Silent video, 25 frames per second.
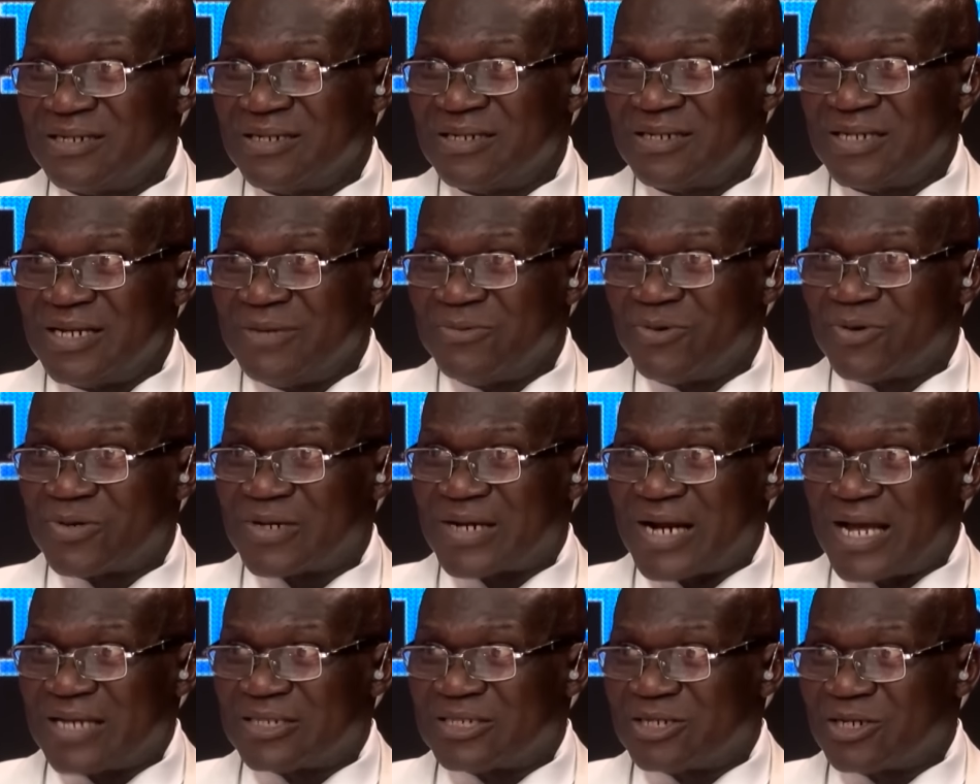
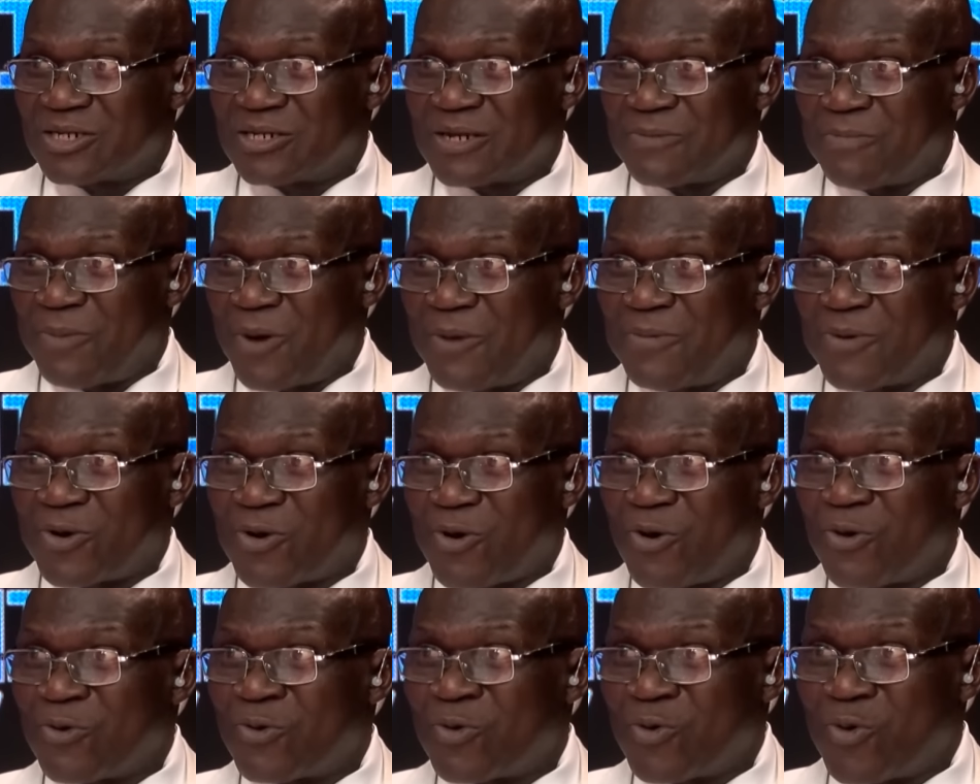Democratic Republic
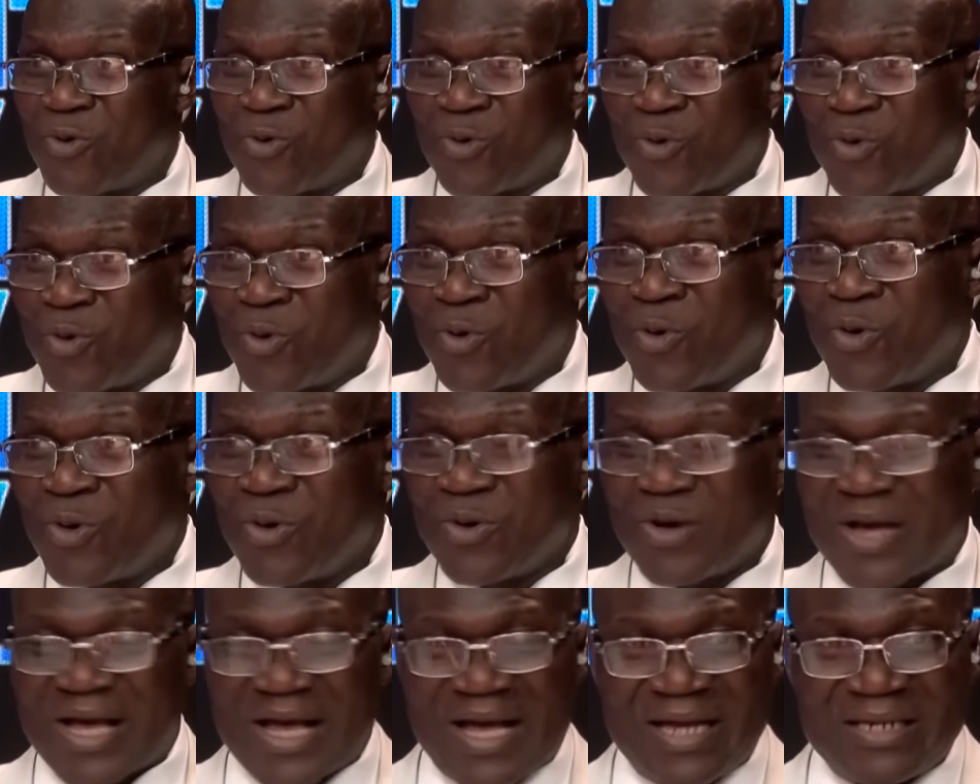of Congo
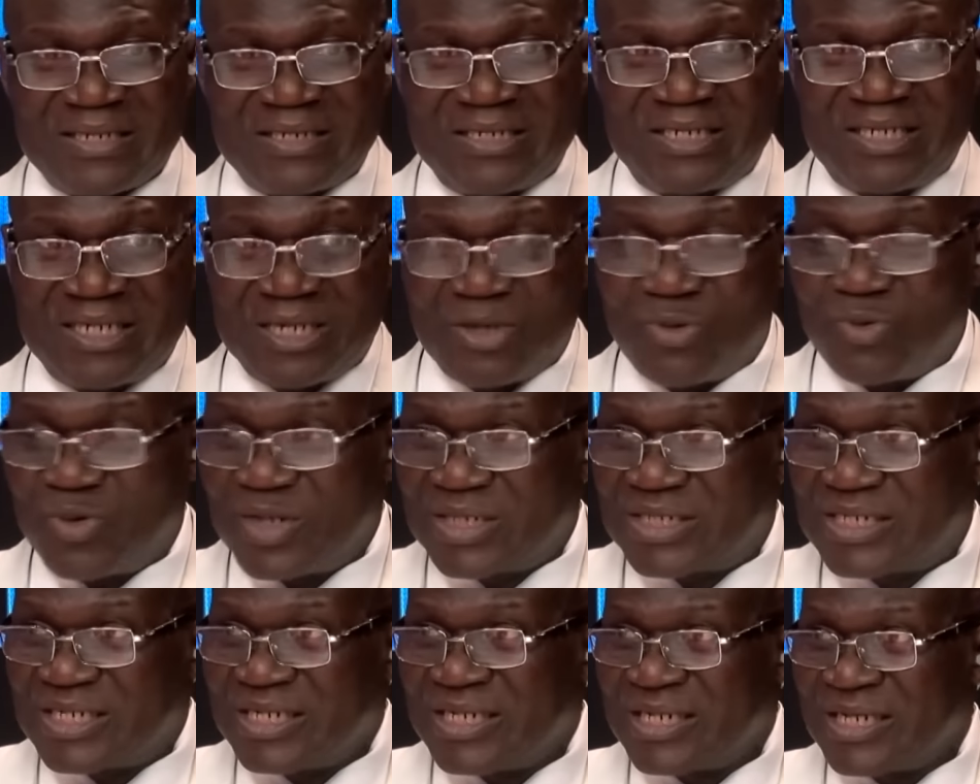can deal
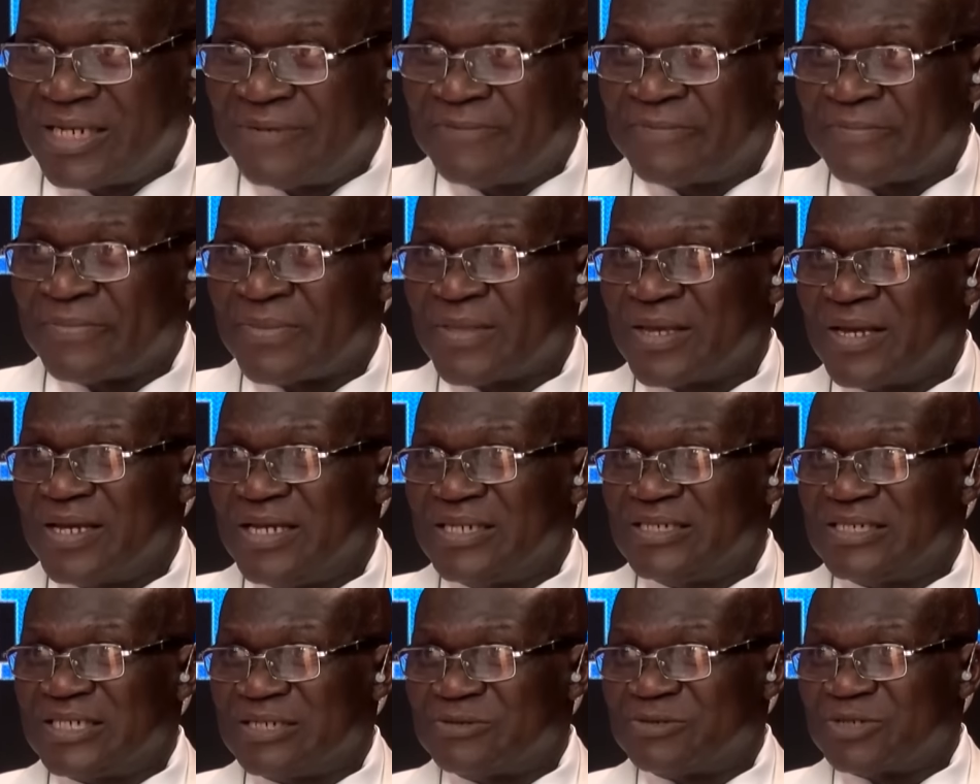with the
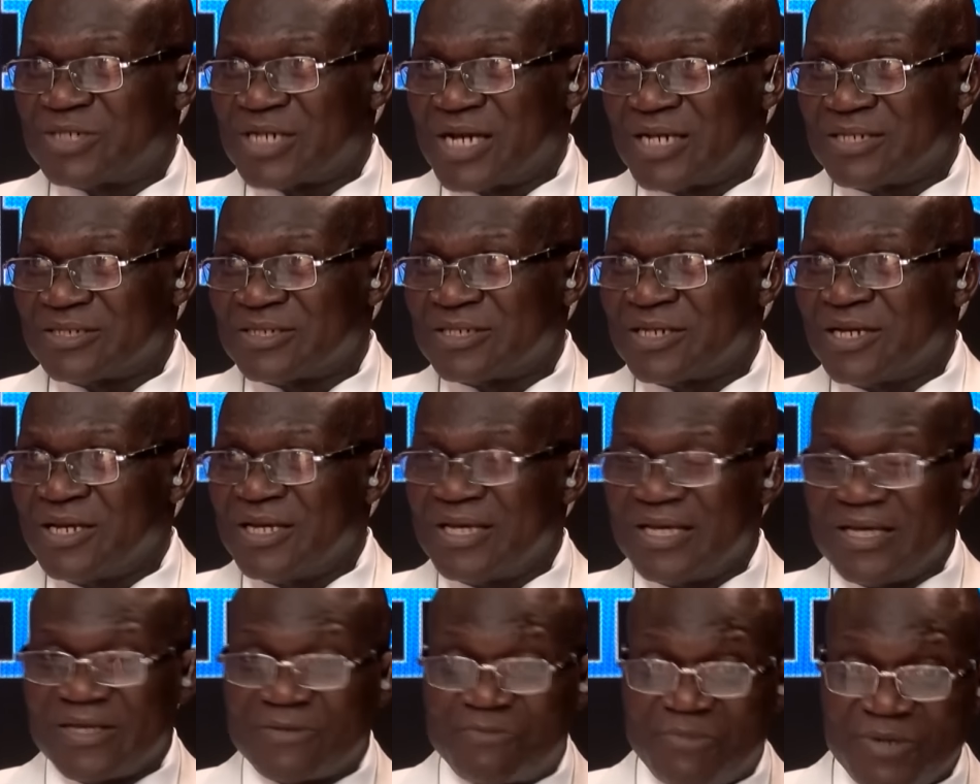Egyptians,
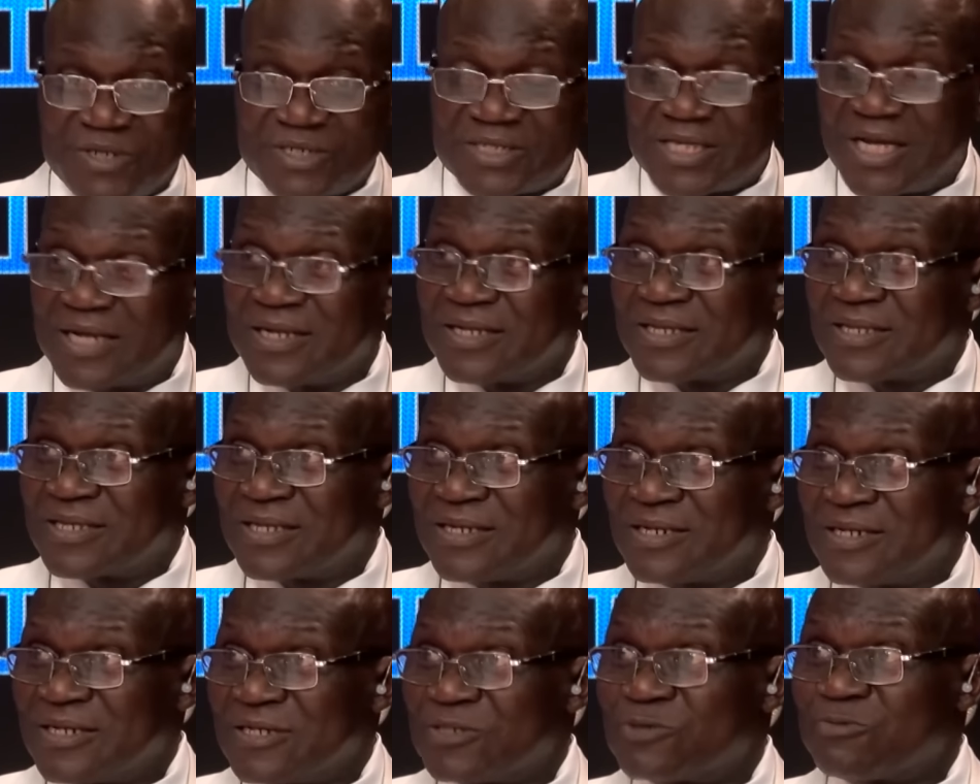it means
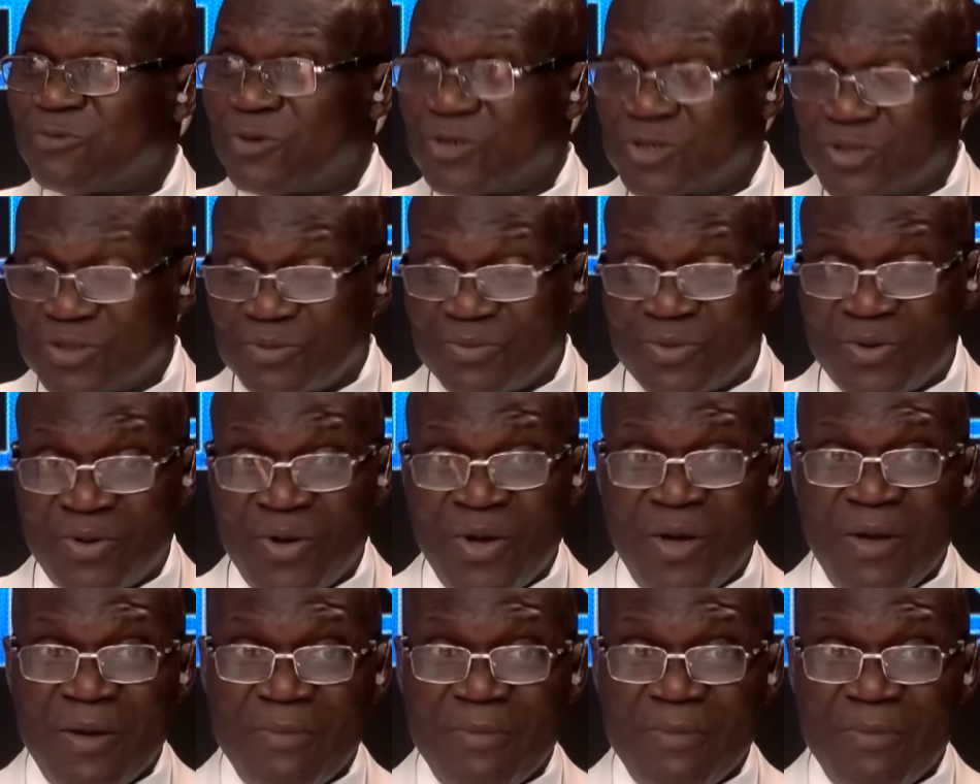anything is possible.